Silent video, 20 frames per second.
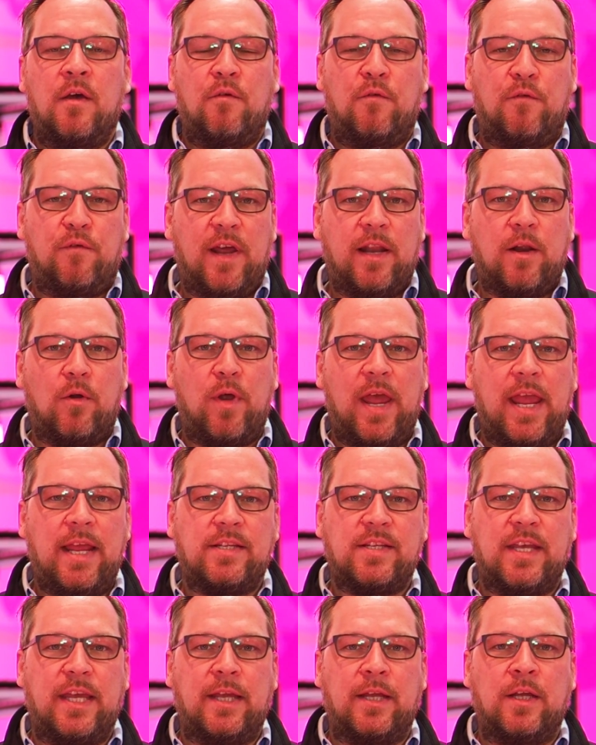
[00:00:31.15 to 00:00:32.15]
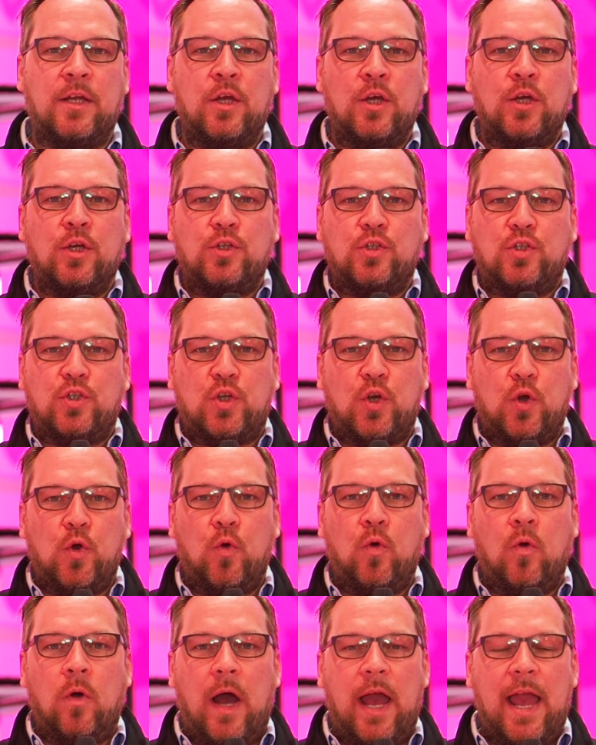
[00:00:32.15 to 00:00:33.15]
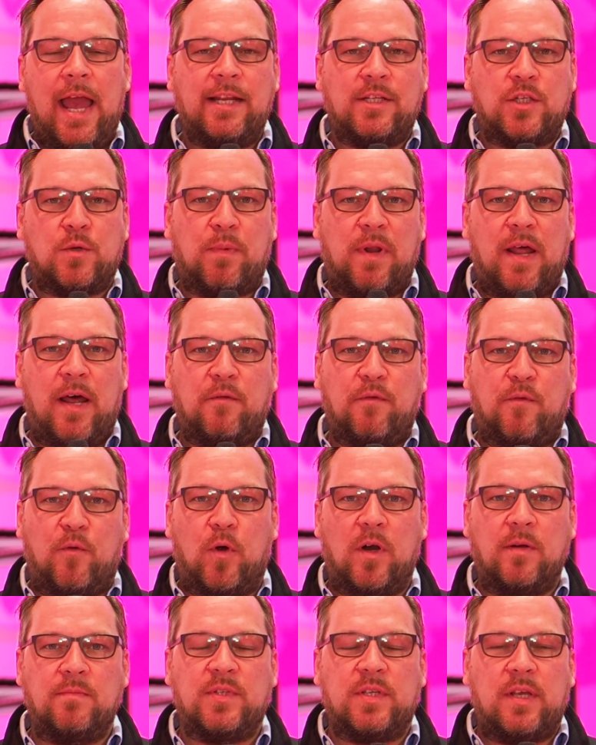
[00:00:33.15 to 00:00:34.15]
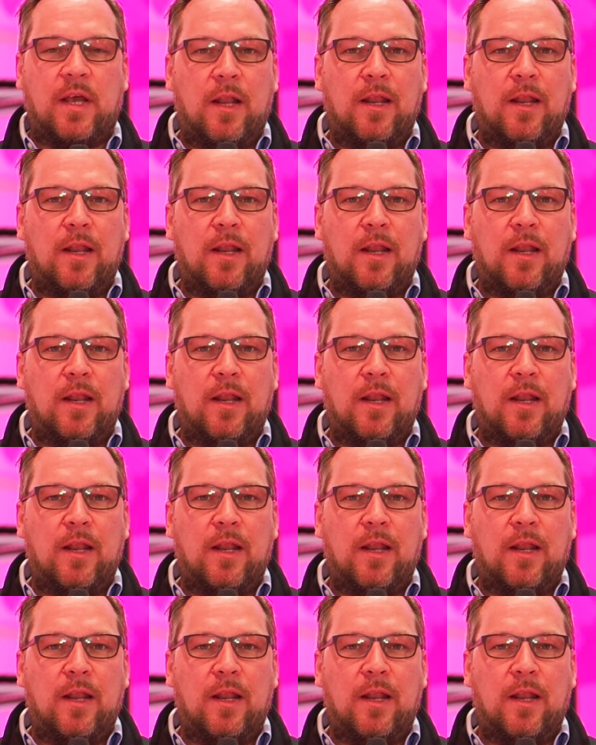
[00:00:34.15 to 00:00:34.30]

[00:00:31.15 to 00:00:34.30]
federating two edge platforms,